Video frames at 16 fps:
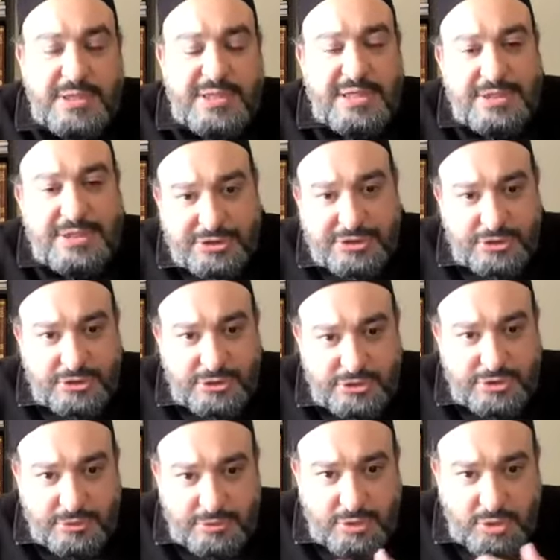in addition to
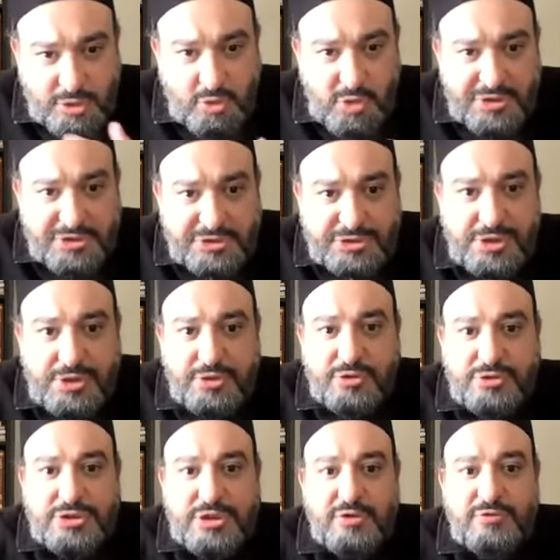the you know questioning
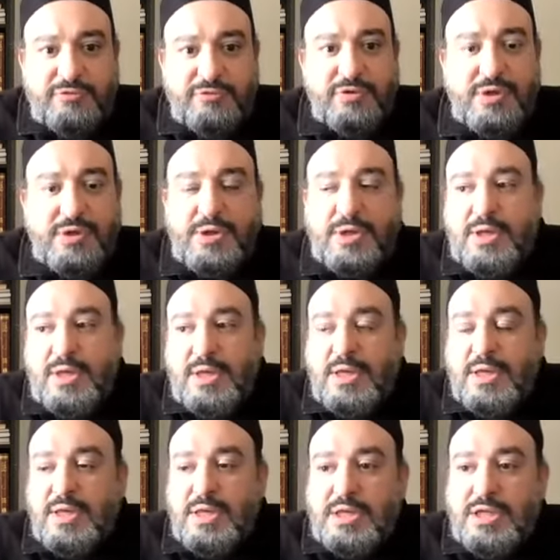yourself,
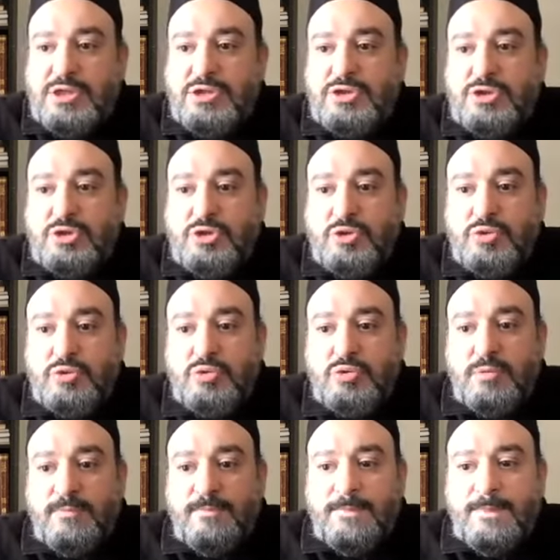is
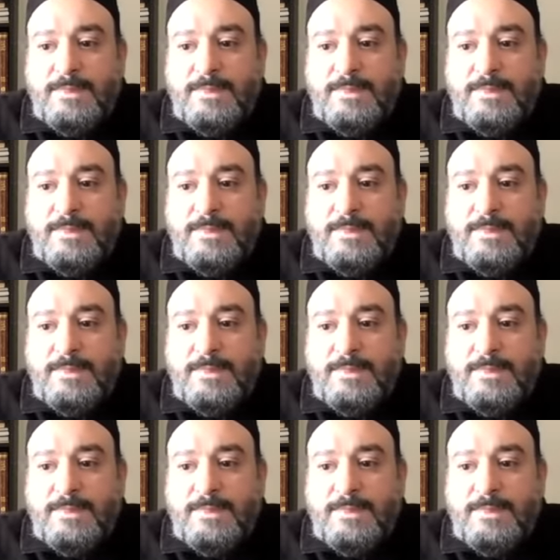to